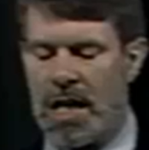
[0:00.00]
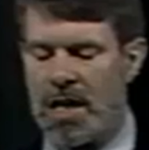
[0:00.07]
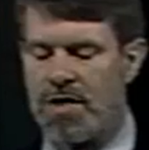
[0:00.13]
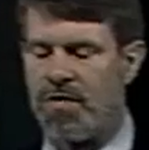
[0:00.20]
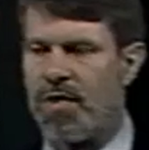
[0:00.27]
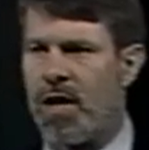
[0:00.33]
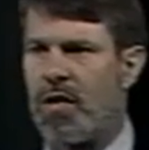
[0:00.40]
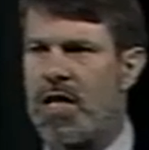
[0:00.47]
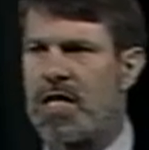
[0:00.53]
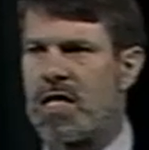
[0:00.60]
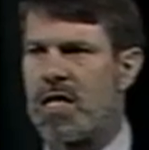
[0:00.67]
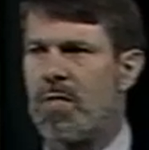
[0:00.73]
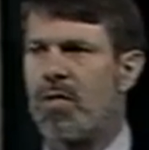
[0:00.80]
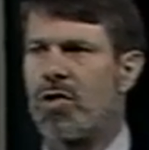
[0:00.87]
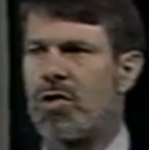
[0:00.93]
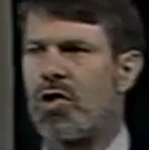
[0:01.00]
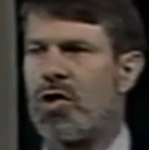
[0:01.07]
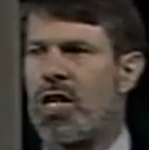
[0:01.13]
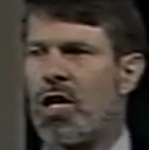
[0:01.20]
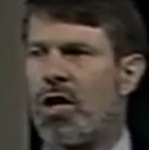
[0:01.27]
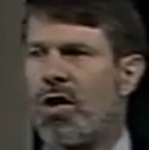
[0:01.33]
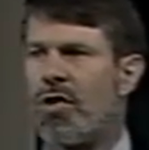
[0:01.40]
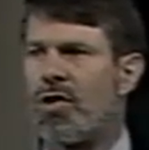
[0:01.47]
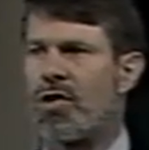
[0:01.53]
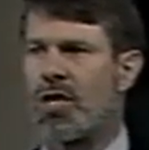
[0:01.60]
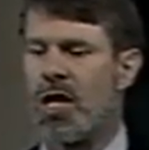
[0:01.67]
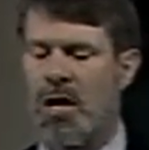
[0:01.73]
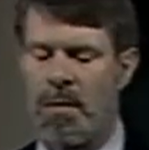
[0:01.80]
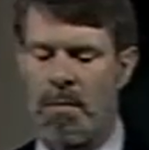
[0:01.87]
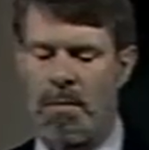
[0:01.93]
is very similar to the
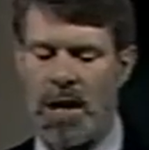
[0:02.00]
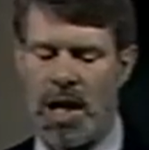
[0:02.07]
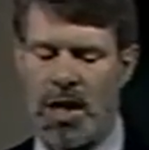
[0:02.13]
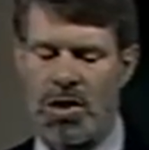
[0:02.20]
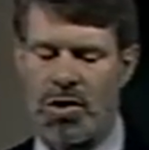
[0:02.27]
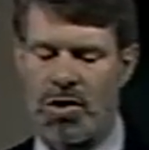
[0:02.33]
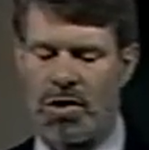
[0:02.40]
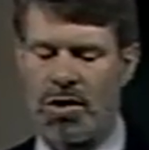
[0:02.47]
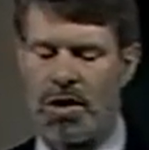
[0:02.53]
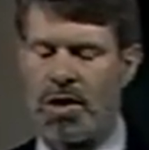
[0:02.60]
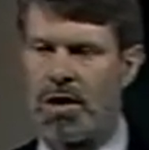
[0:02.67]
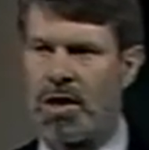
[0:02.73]
Earth's mantle.